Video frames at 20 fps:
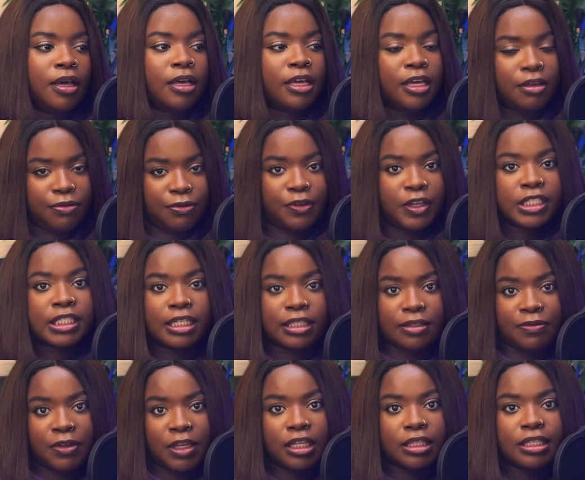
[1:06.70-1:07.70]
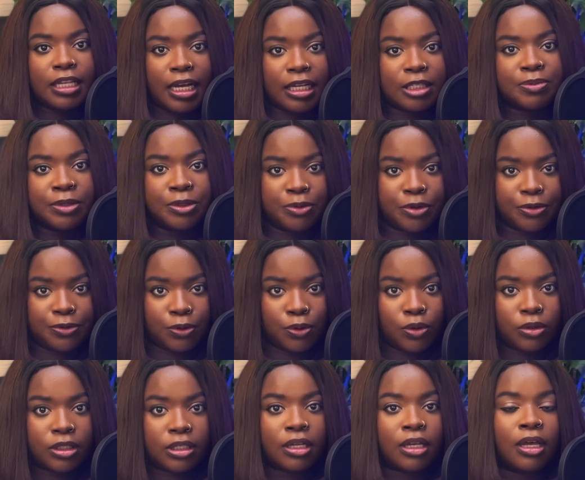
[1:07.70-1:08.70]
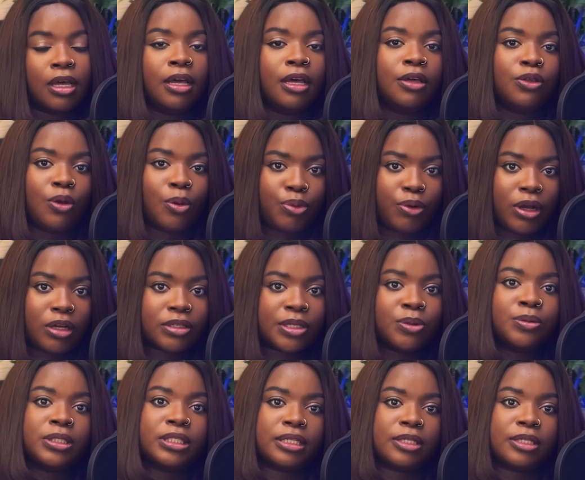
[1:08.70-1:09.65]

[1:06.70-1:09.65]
If a certificate has been revoked, your browser will